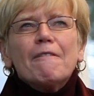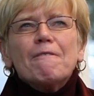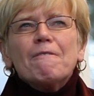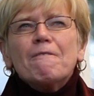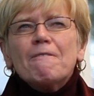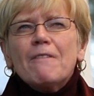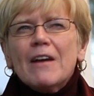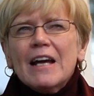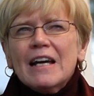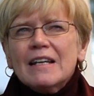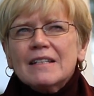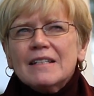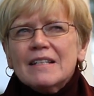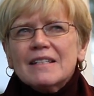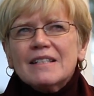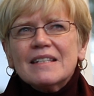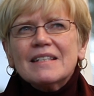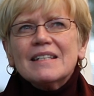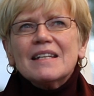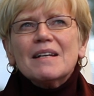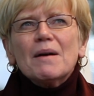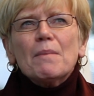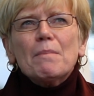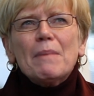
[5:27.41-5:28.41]

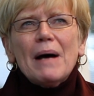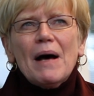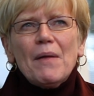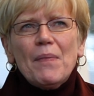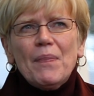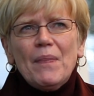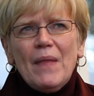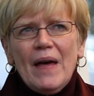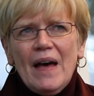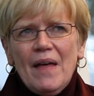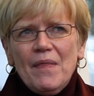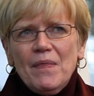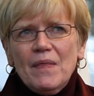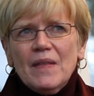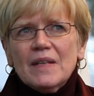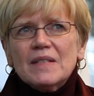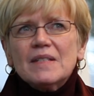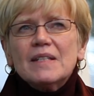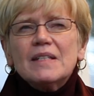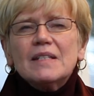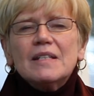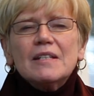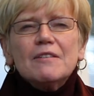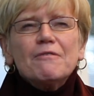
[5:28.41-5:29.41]
fantasy about that
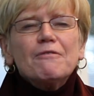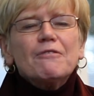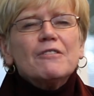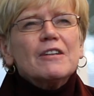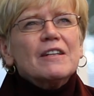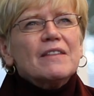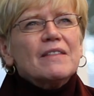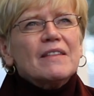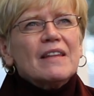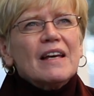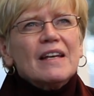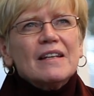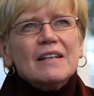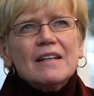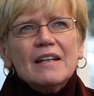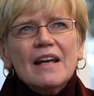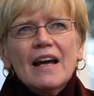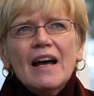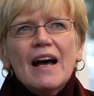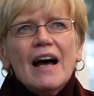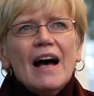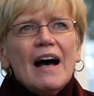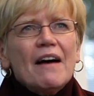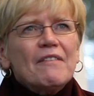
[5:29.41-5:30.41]
that's different than
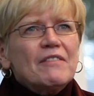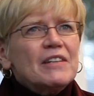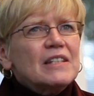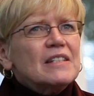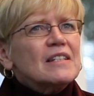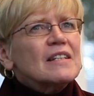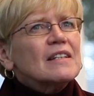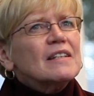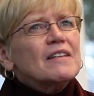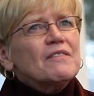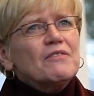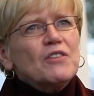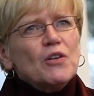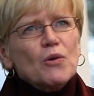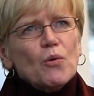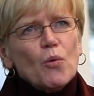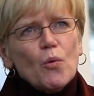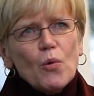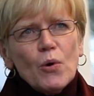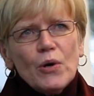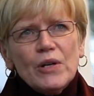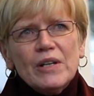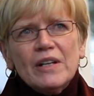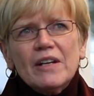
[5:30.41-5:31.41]
having to live your
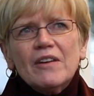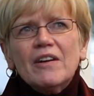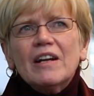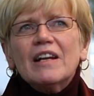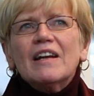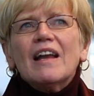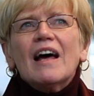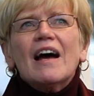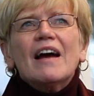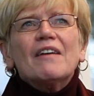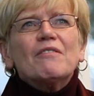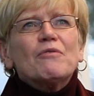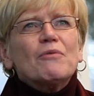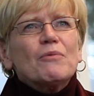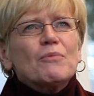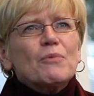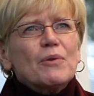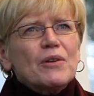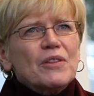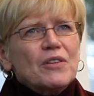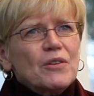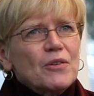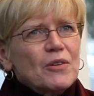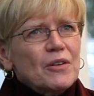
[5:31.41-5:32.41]
ordinary life
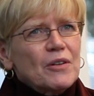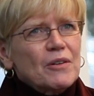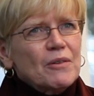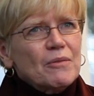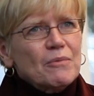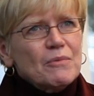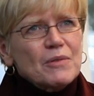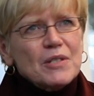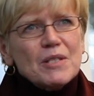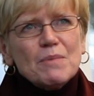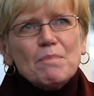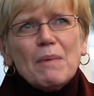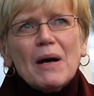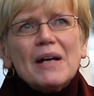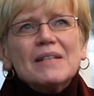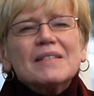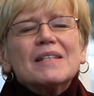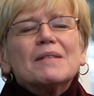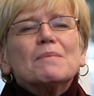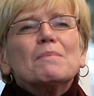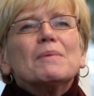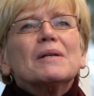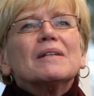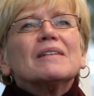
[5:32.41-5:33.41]
with your
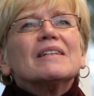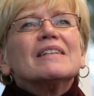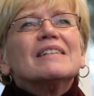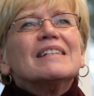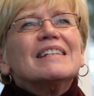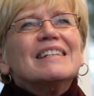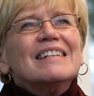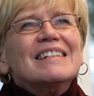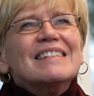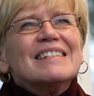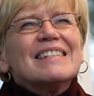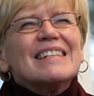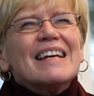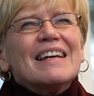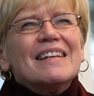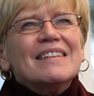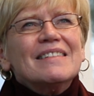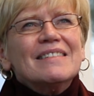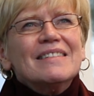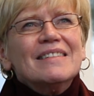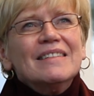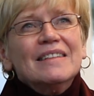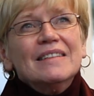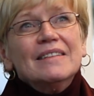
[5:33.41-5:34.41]
responsibilities
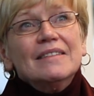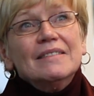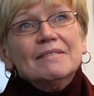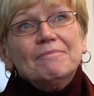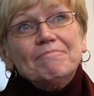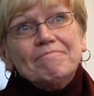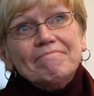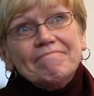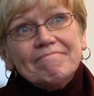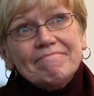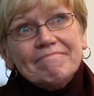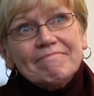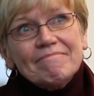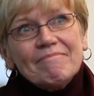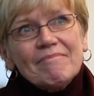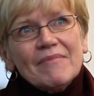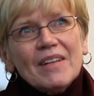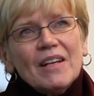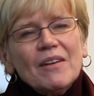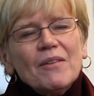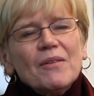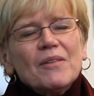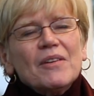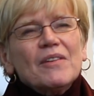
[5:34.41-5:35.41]
and
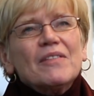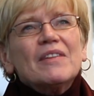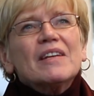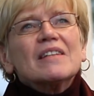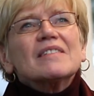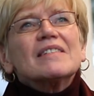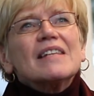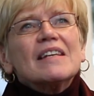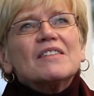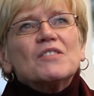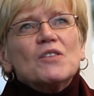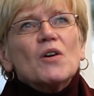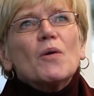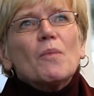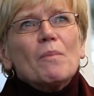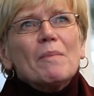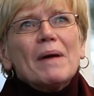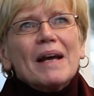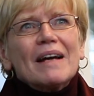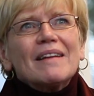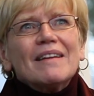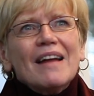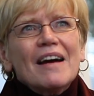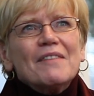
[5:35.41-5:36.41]
the things that don't
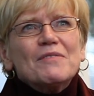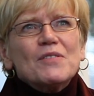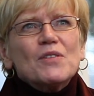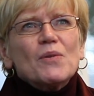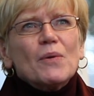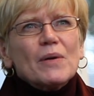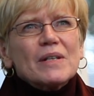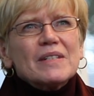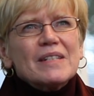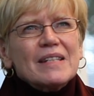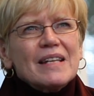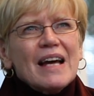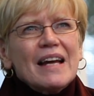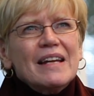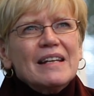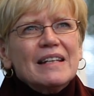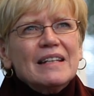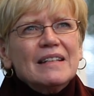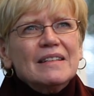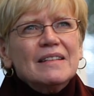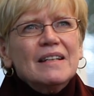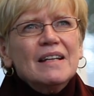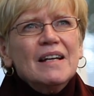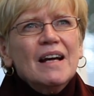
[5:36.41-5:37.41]
make life so
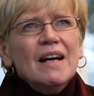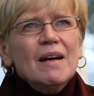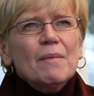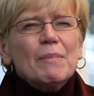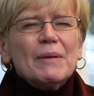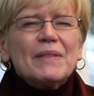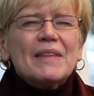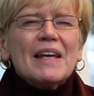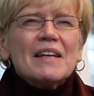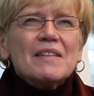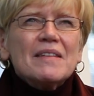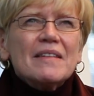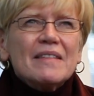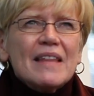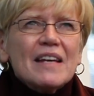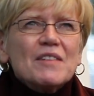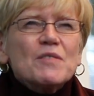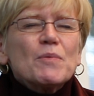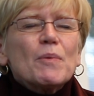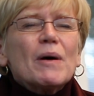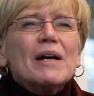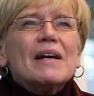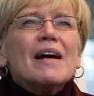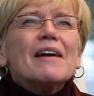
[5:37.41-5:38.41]
exciting. But
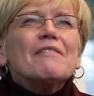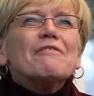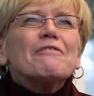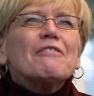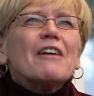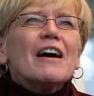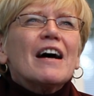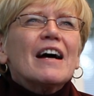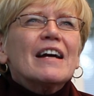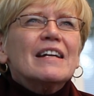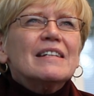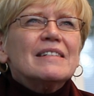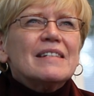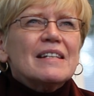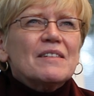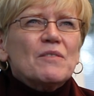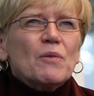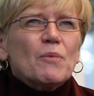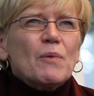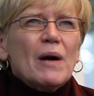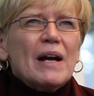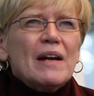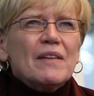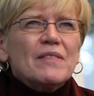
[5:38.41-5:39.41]
that's why I find, in
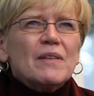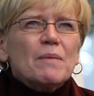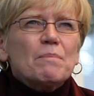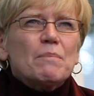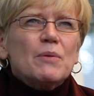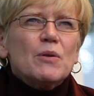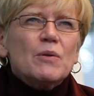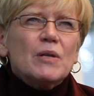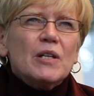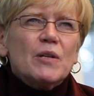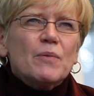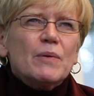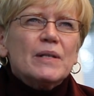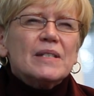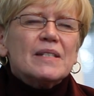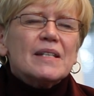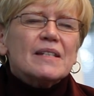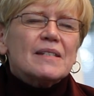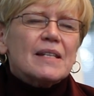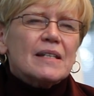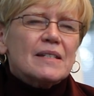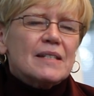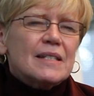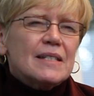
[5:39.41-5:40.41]
a way, the beauty queens
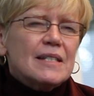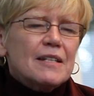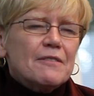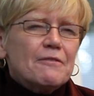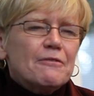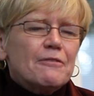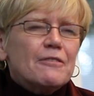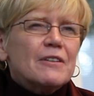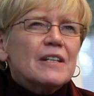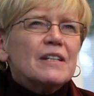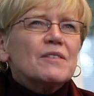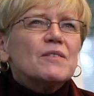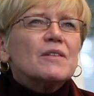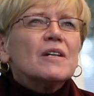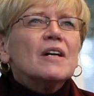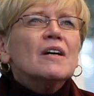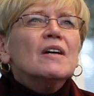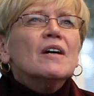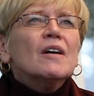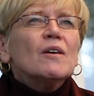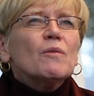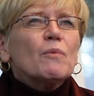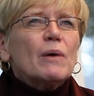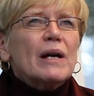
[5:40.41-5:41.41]
is a different
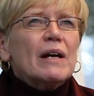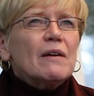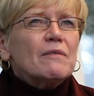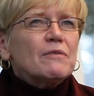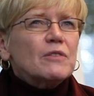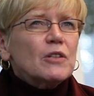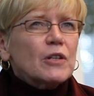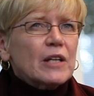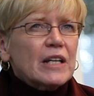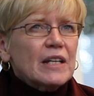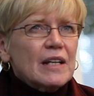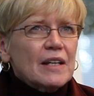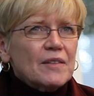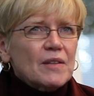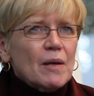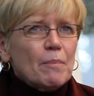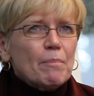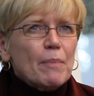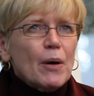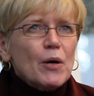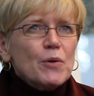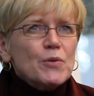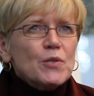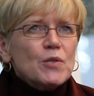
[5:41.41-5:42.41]
way of looking at the
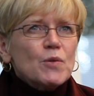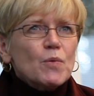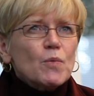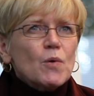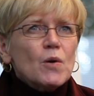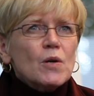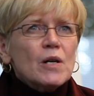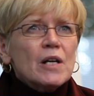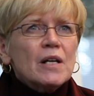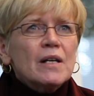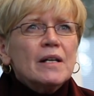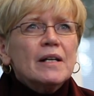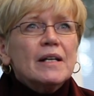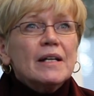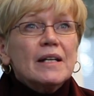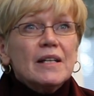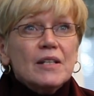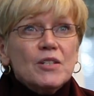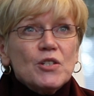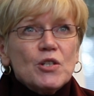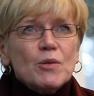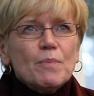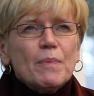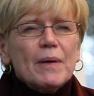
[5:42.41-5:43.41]
post-war
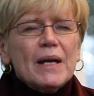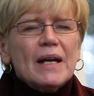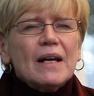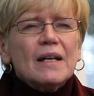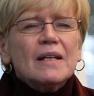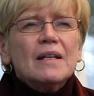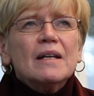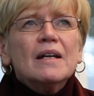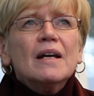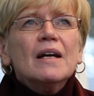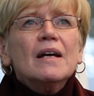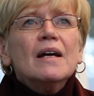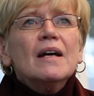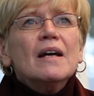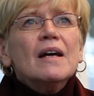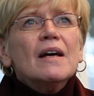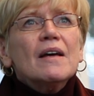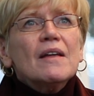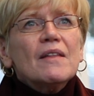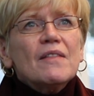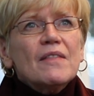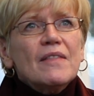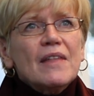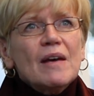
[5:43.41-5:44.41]
in Japan.
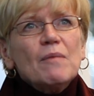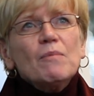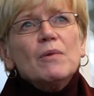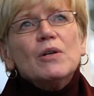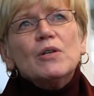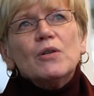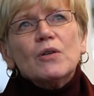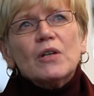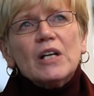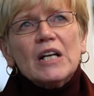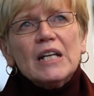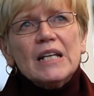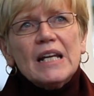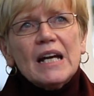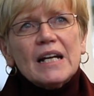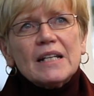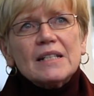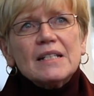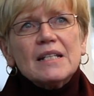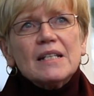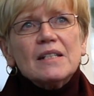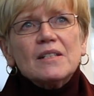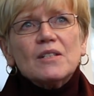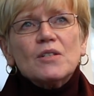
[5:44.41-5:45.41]
Then when you
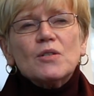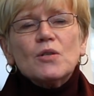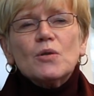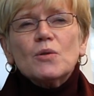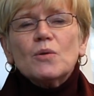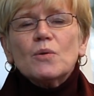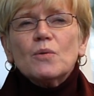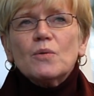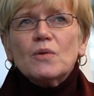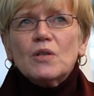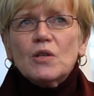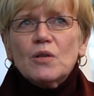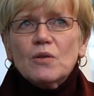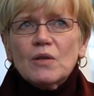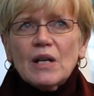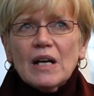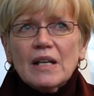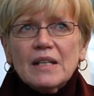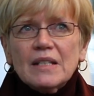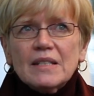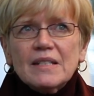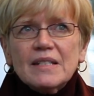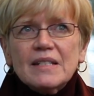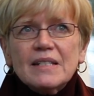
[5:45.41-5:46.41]
connect it to the
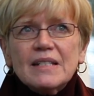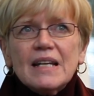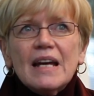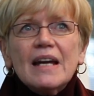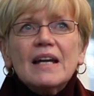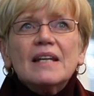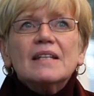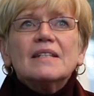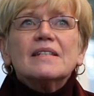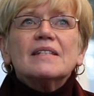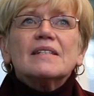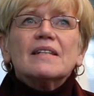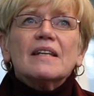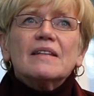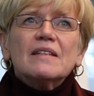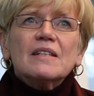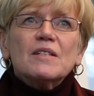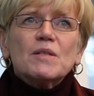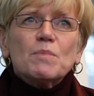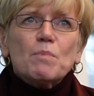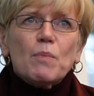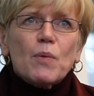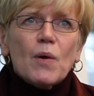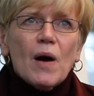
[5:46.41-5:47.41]
United States and
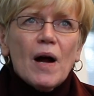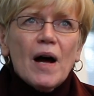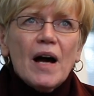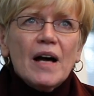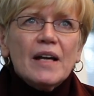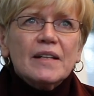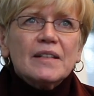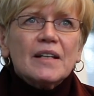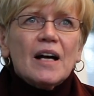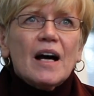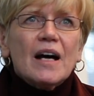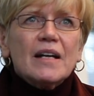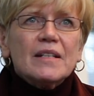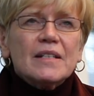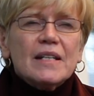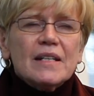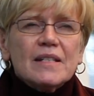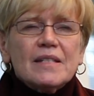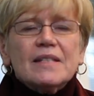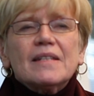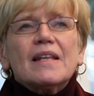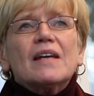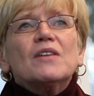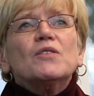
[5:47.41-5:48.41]
these broad
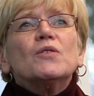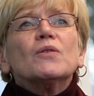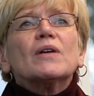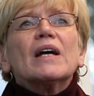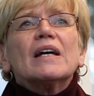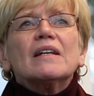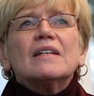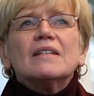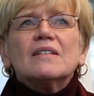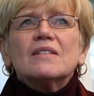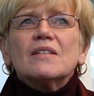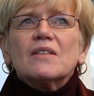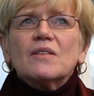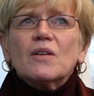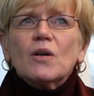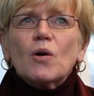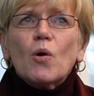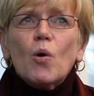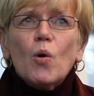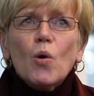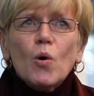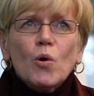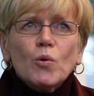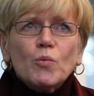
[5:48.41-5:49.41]
contests, then you get into the
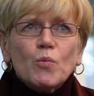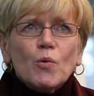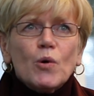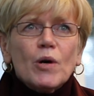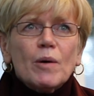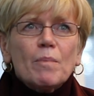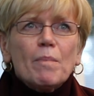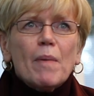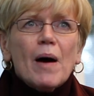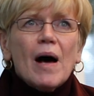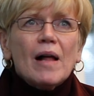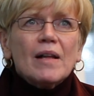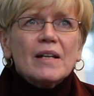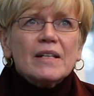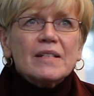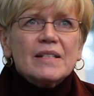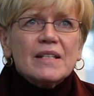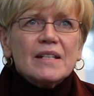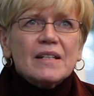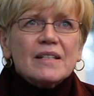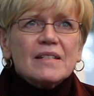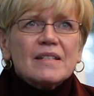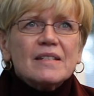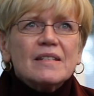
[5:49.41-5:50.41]
Cold War
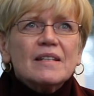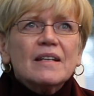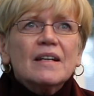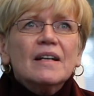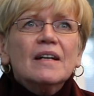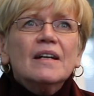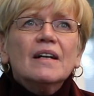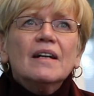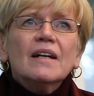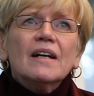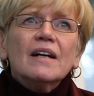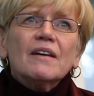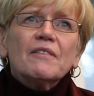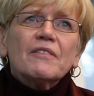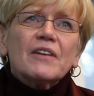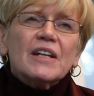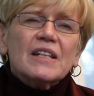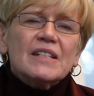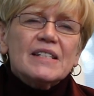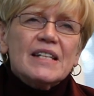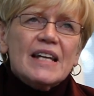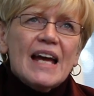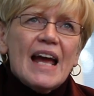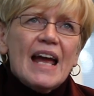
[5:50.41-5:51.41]
politics of
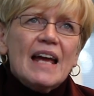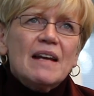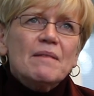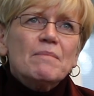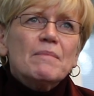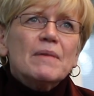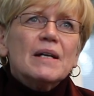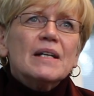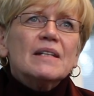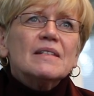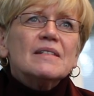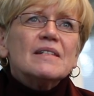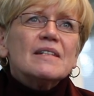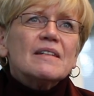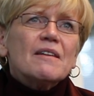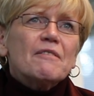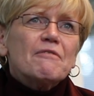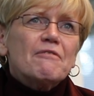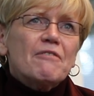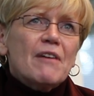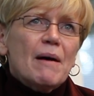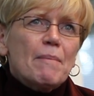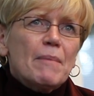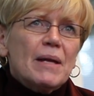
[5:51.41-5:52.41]
containment, of
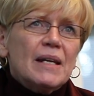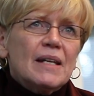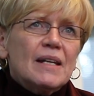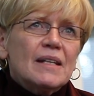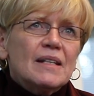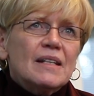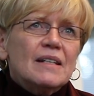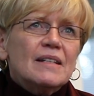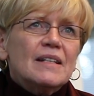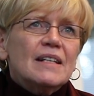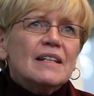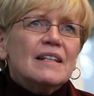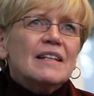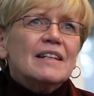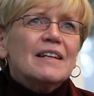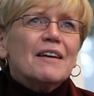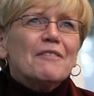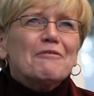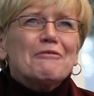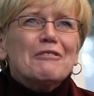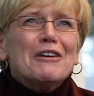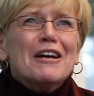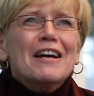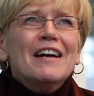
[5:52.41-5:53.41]
femininity,
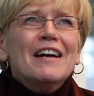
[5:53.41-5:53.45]
of